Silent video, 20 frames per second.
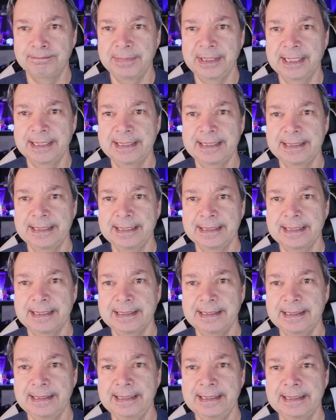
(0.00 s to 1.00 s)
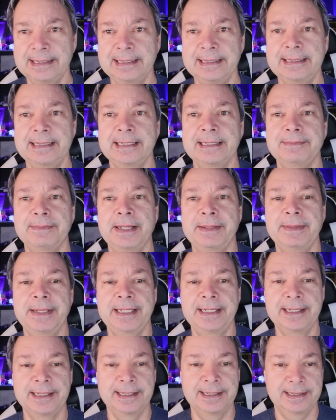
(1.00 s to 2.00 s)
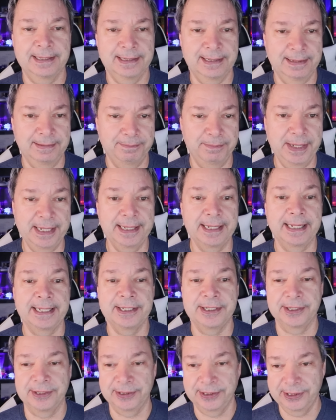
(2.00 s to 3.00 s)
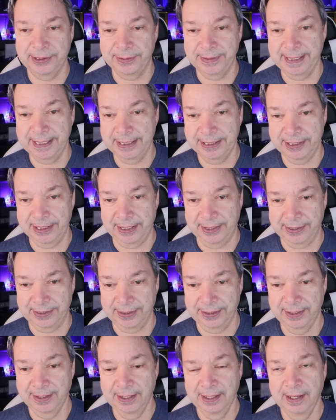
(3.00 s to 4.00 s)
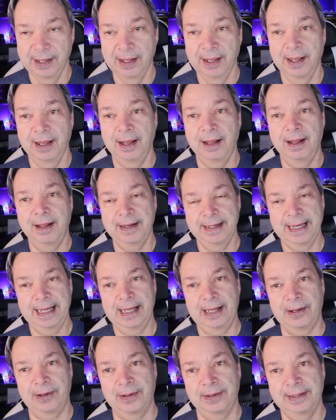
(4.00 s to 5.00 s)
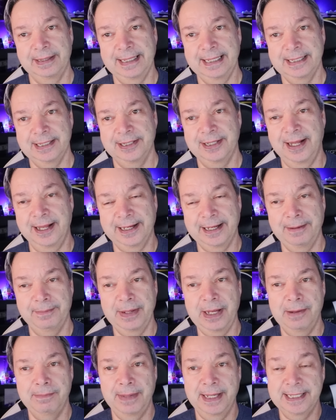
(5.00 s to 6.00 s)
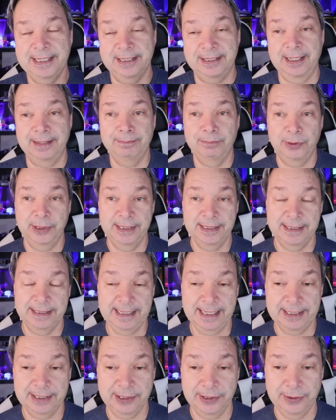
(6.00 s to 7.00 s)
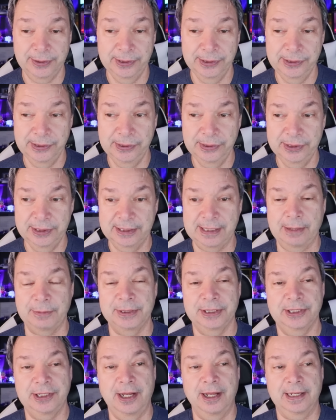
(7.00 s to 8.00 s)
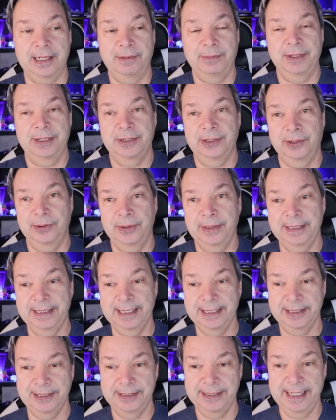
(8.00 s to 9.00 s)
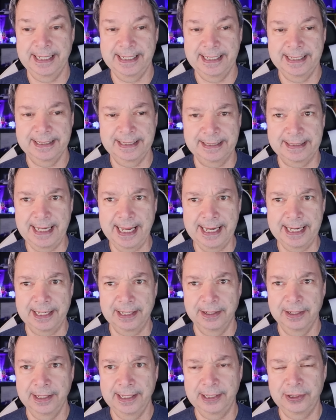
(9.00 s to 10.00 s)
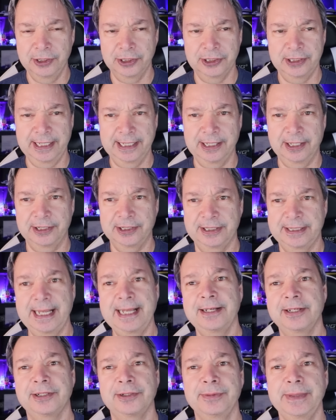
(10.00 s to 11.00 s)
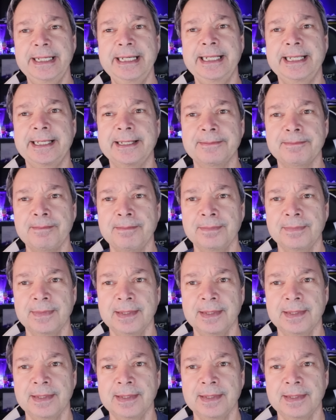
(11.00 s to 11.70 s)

You should just maybe just be nicer to each other. Now, let's talk about my Sun Princess cruise. I was talking with Tony yesterday and he says, hey, it looks like our Santorini